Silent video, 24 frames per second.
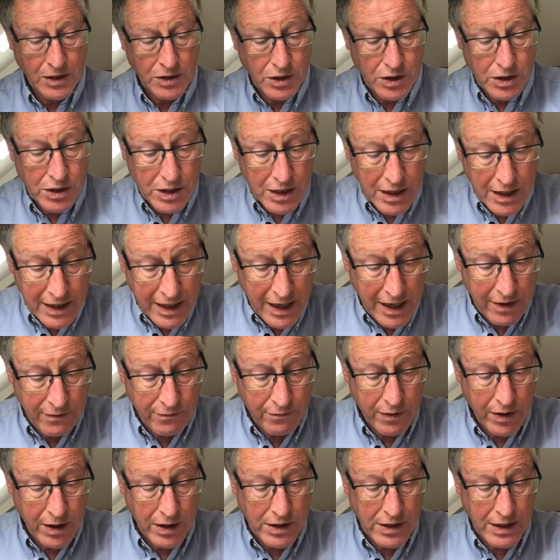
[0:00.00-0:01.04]
Do you see that in
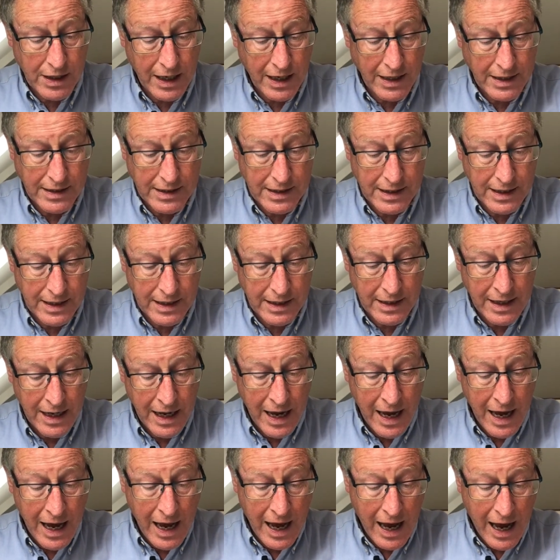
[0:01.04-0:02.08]
verse 19?
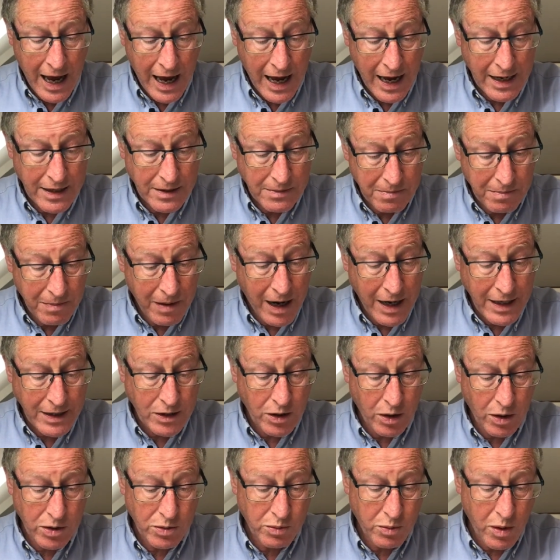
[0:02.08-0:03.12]
And my
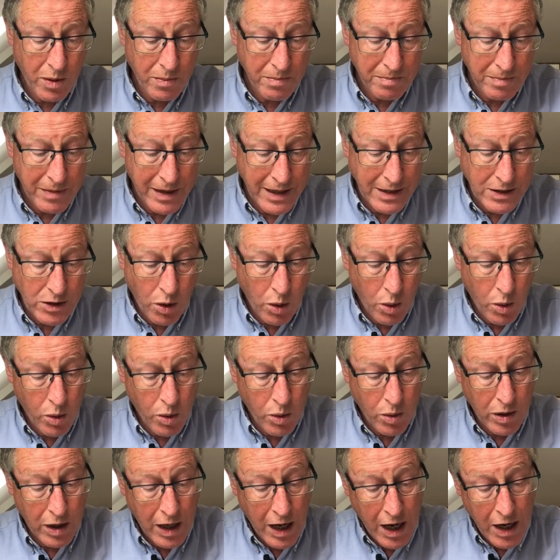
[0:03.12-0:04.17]
God will meet
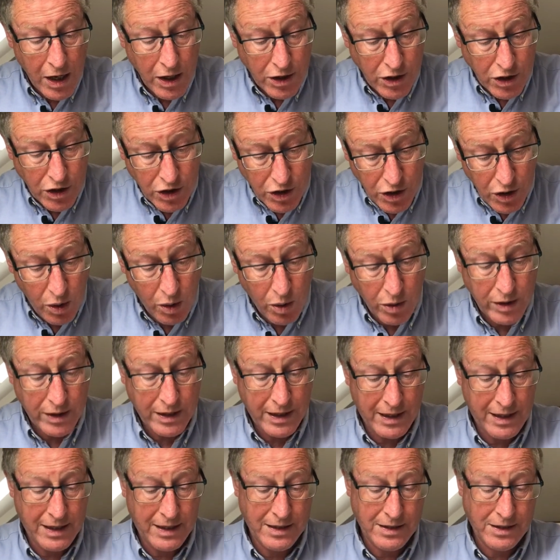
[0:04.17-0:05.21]
all your
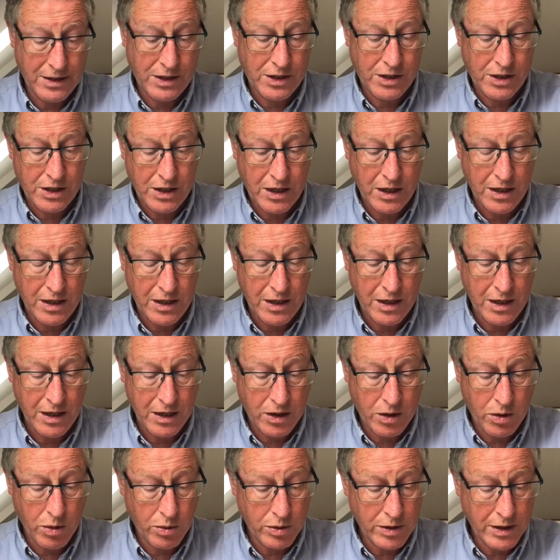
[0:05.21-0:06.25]
needs
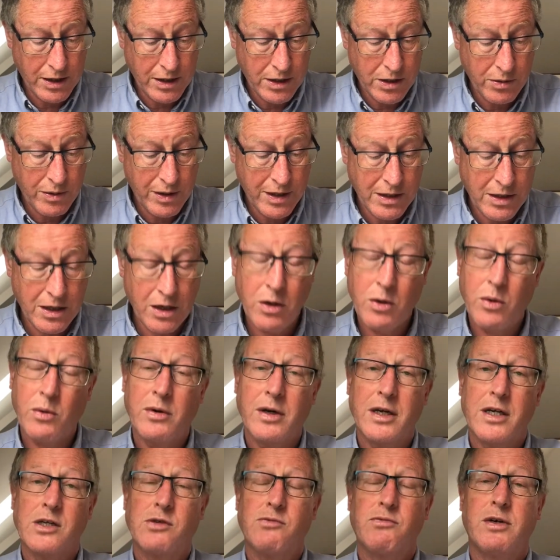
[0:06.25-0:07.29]
according to his
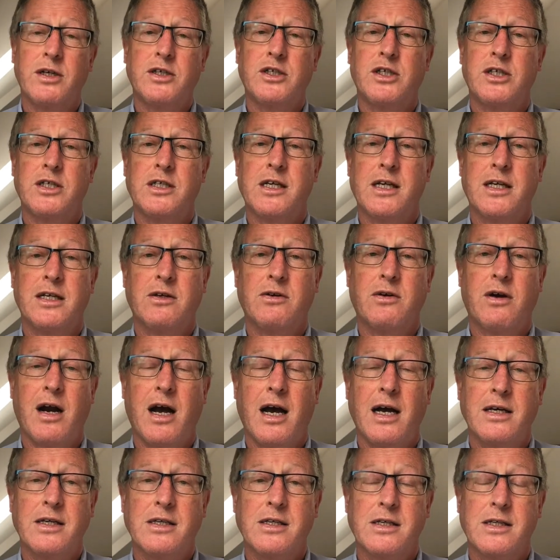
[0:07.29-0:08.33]
glorious riches in
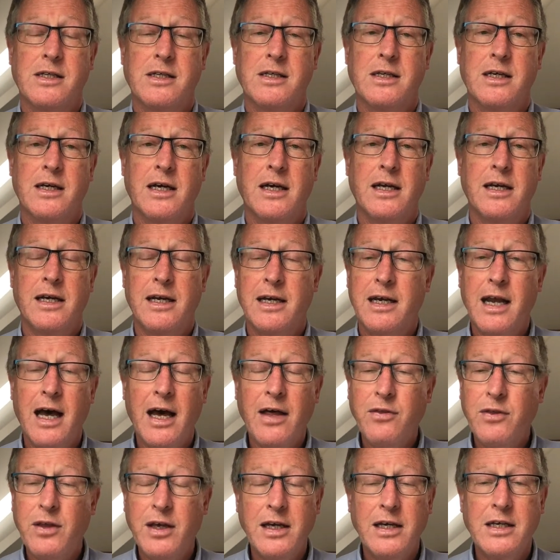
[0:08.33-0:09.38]
Christ.
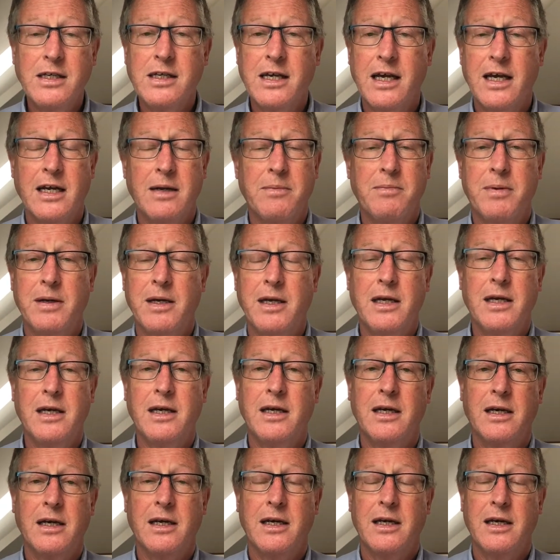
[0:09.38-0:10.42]
Nothing is going to be
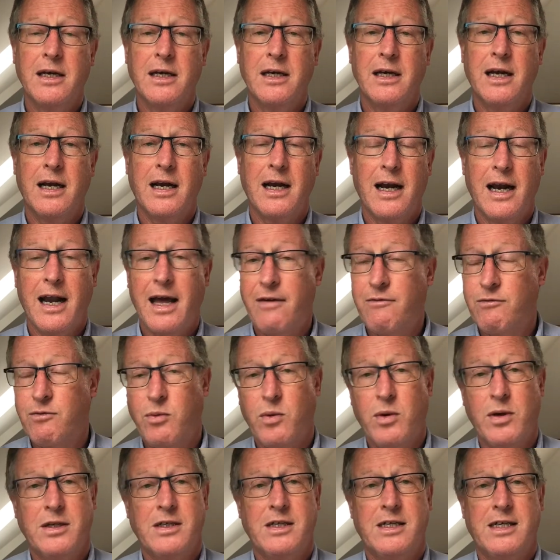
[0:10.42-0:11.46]
left
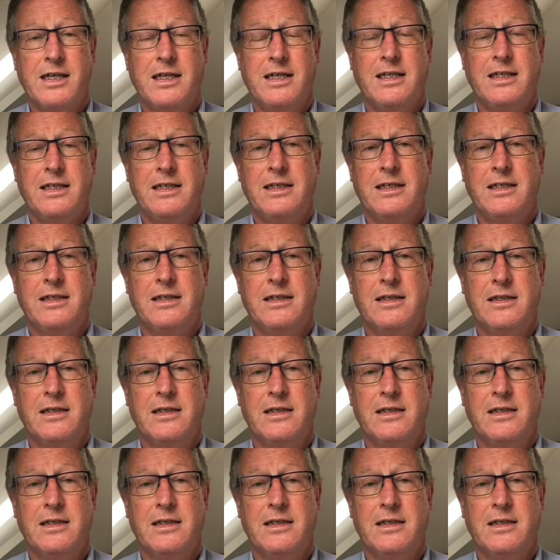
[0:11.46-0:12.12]
wanting.